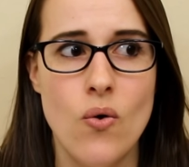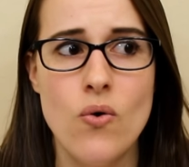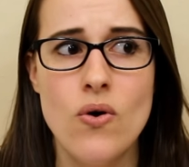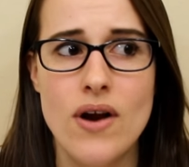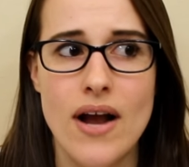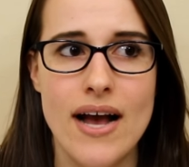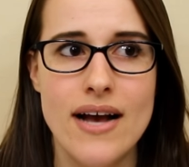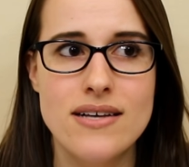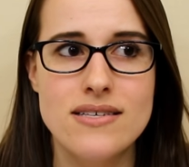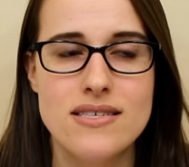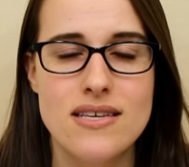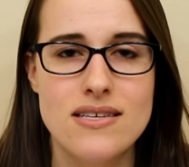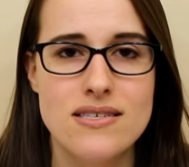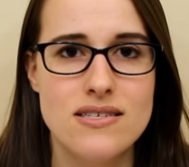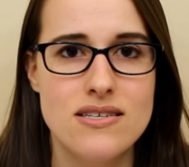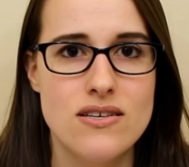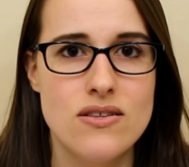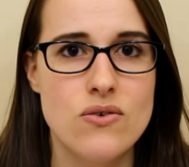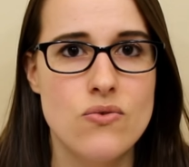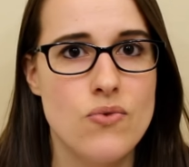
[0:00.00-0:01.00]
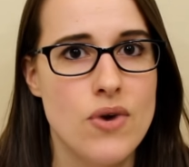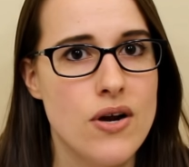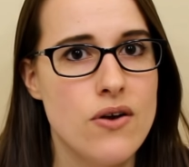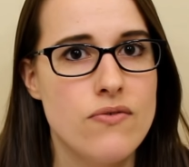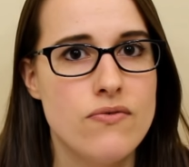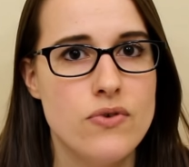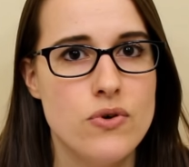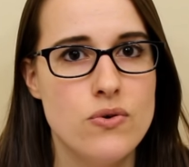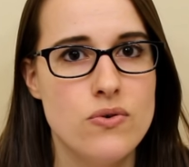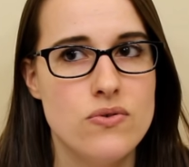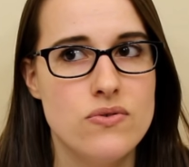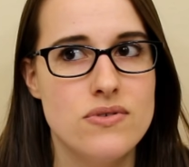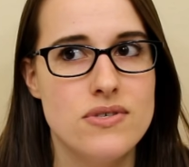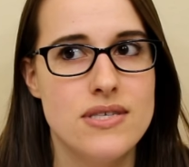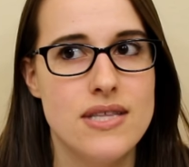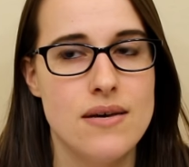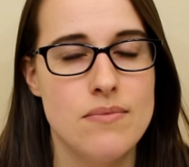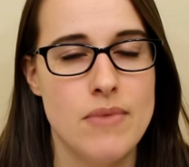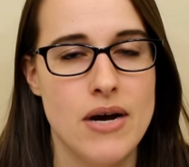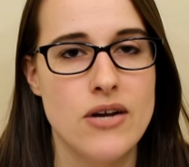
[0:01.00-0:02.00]
or access to the rare
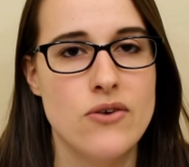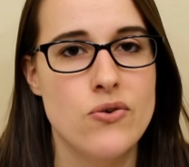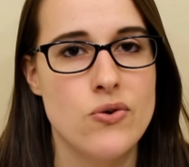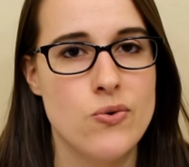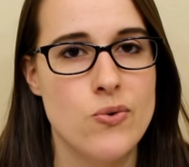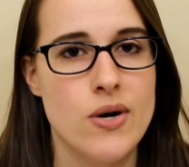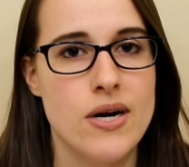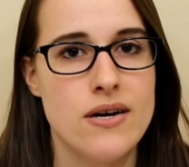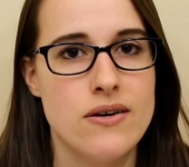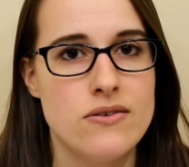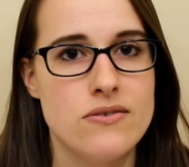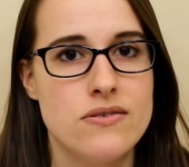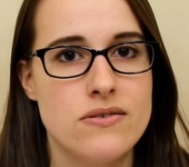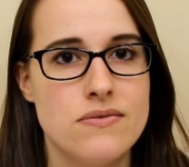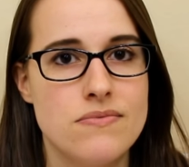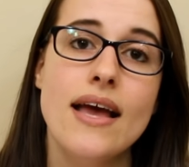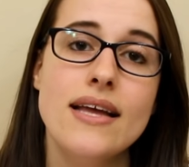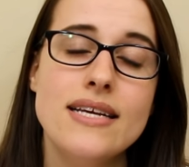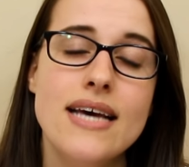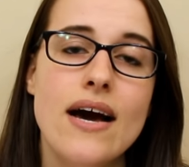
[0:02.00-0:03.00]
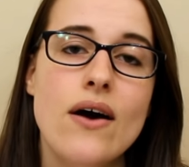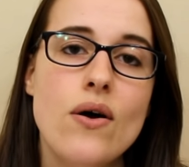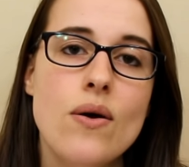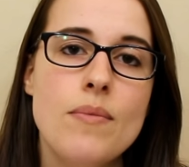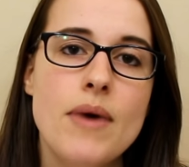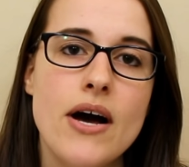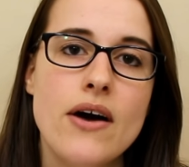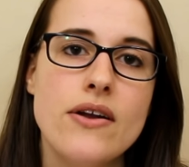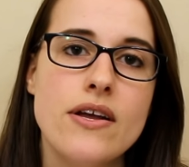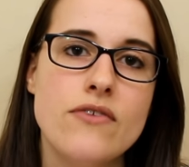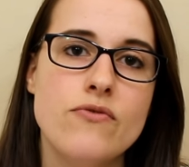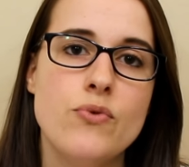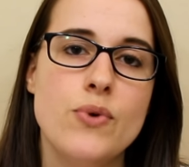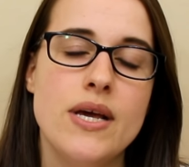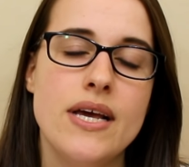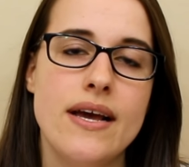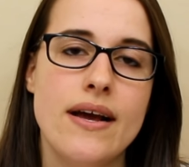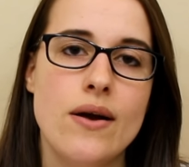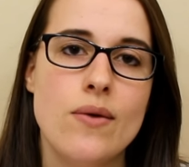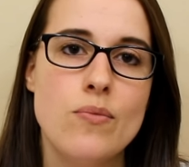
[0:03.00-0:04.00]
foods that Mike requires. And how about if
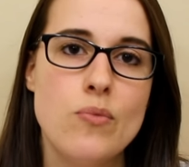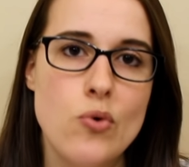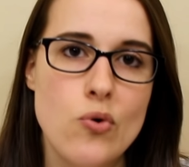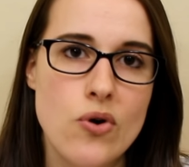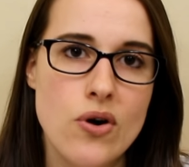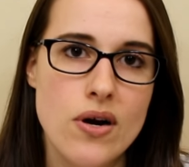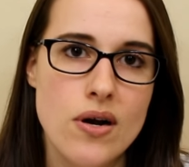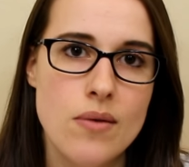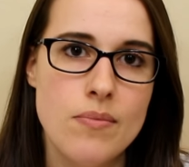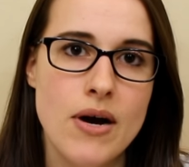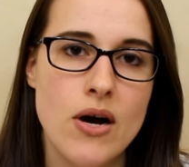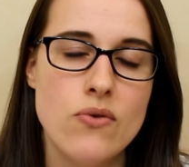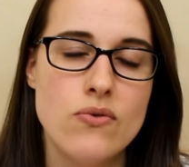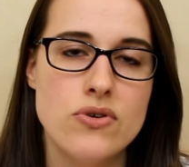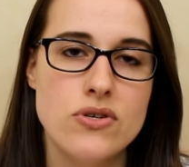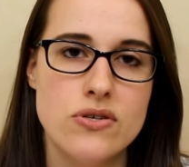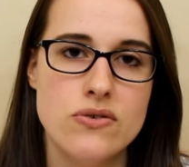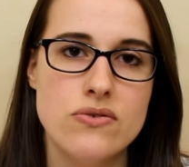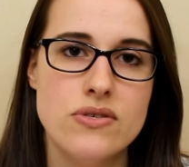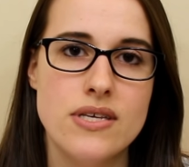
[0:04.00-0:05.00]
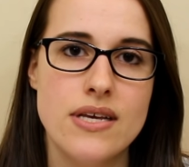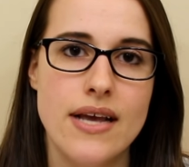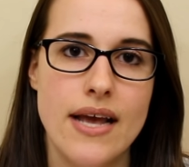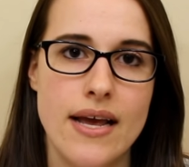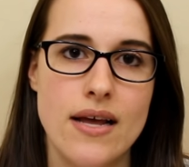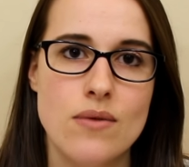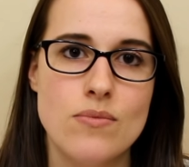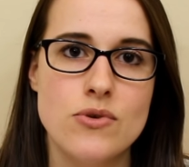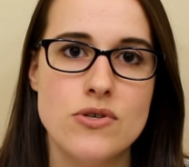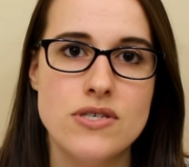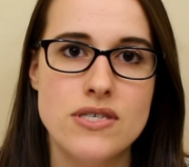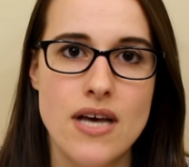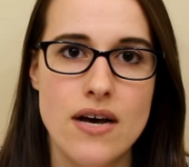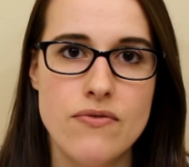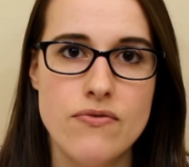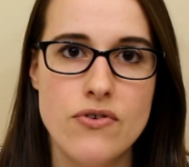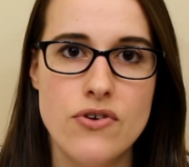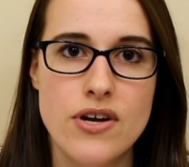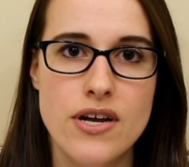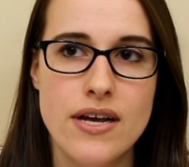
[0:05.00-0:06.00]
we care more about reducing animal
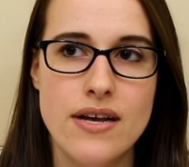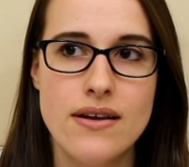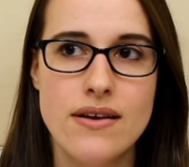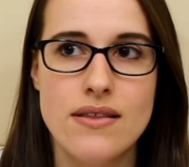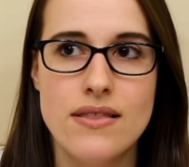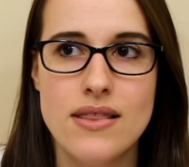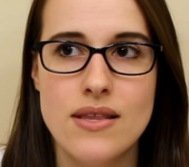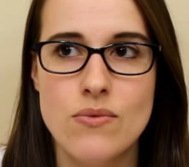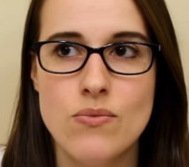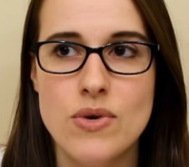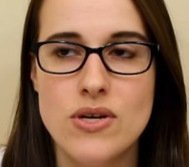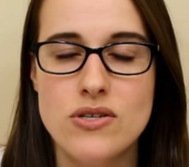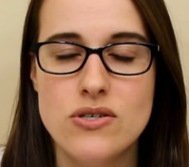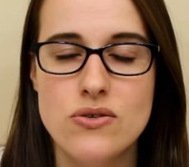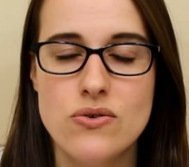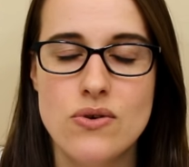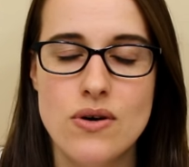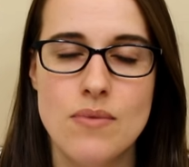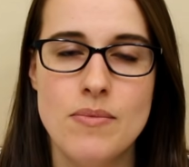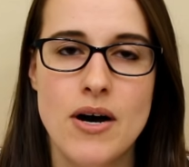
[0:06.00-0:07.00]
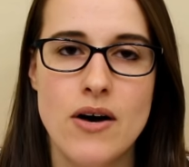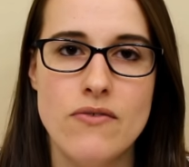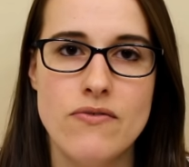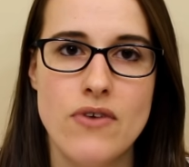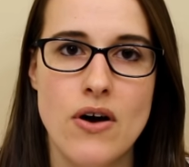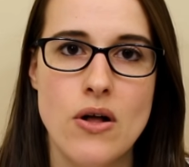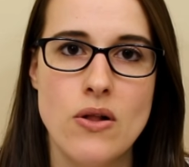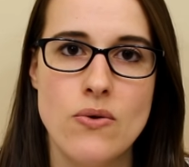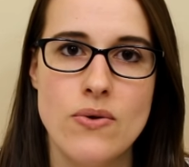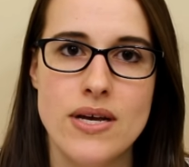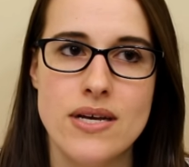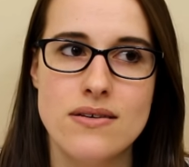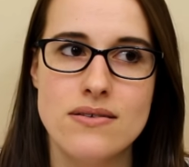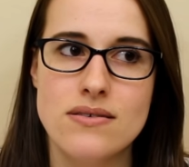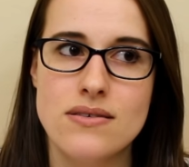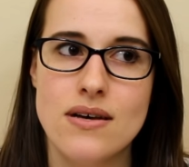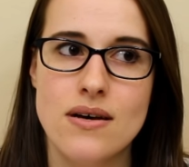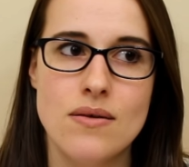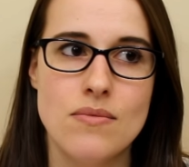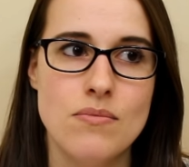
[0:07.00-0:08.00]
suffering than we do about following
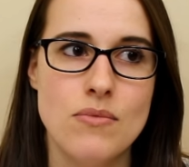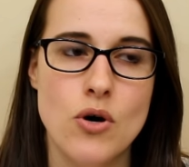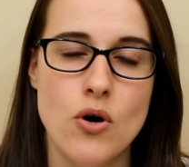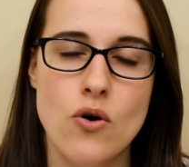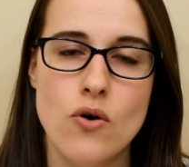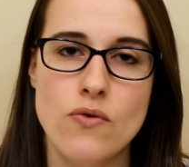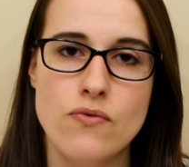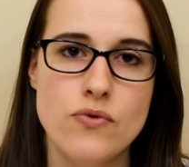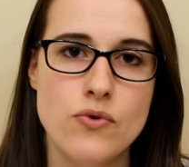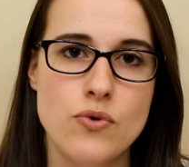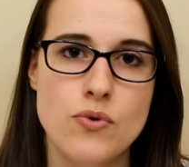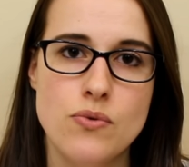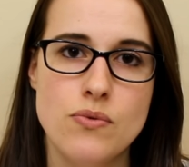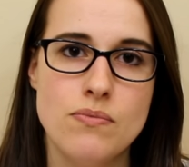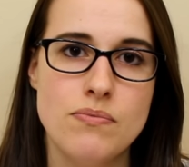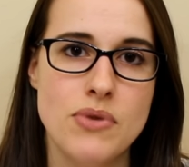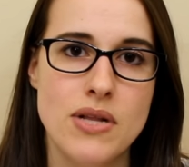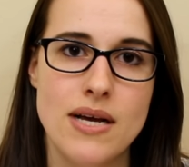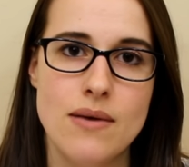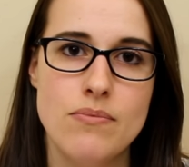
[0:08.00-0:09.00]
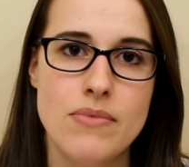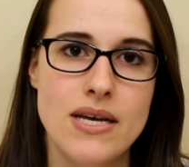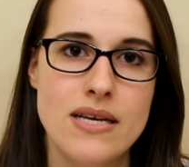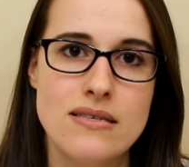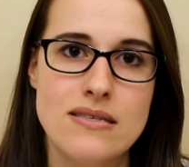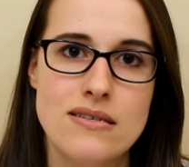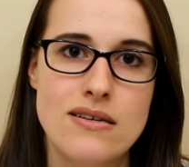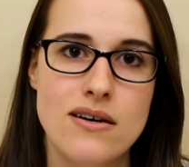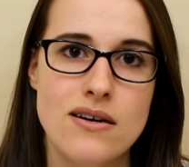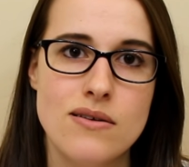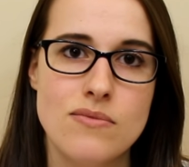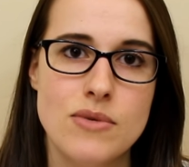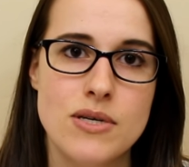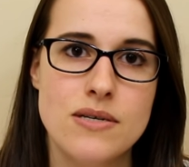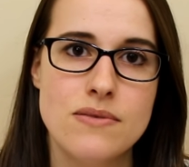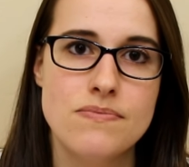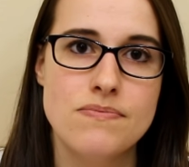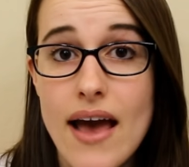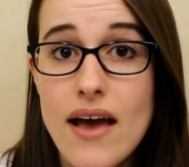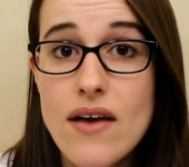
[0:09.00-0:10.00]
some whole food plant based dogma?